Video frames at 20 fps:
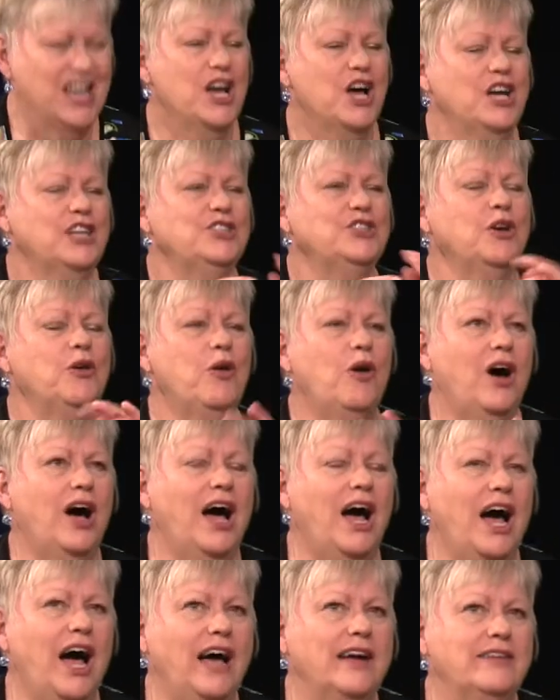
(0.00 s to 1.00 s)
So
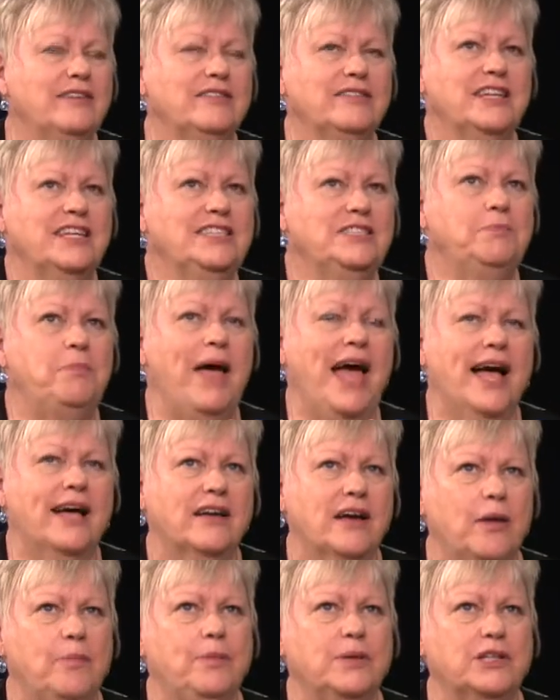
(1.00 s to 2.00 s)
let's back
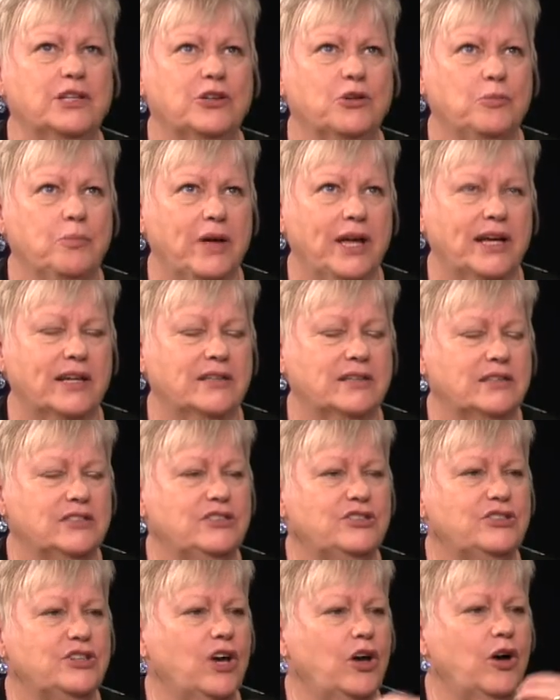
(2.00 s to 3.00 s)
up a little bit.
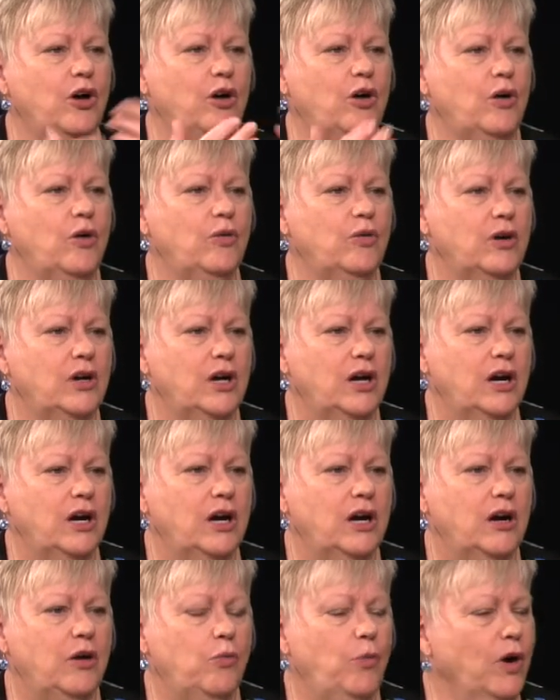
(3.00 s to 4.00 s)
So
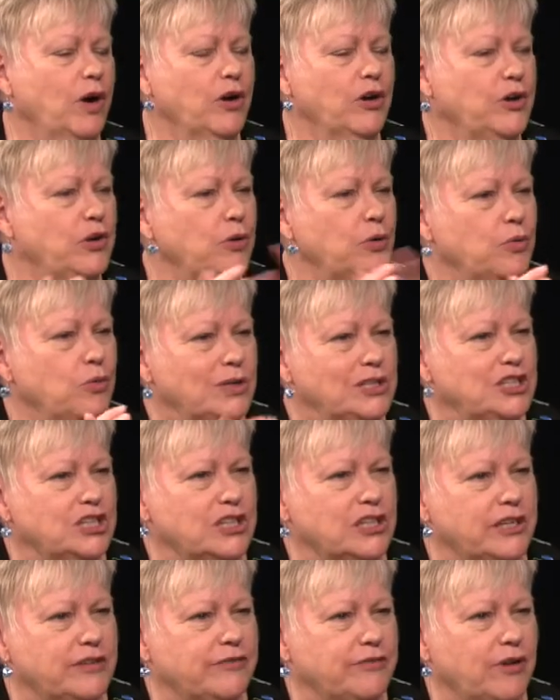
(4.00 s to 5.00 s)
where are you
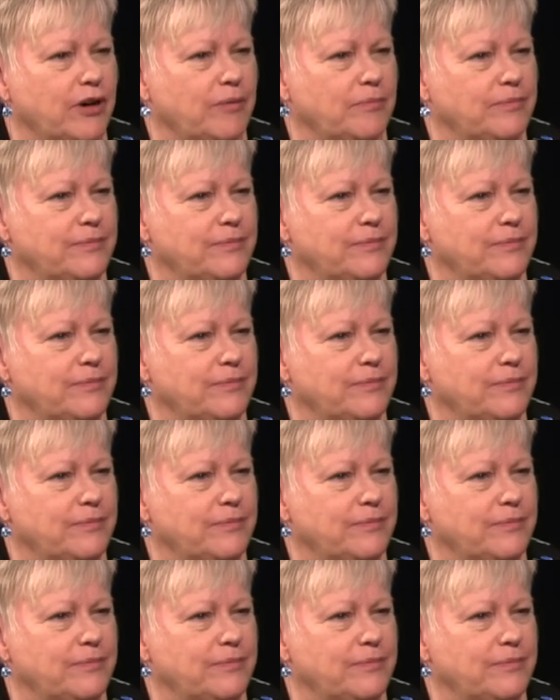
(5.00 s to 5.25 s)
originally from?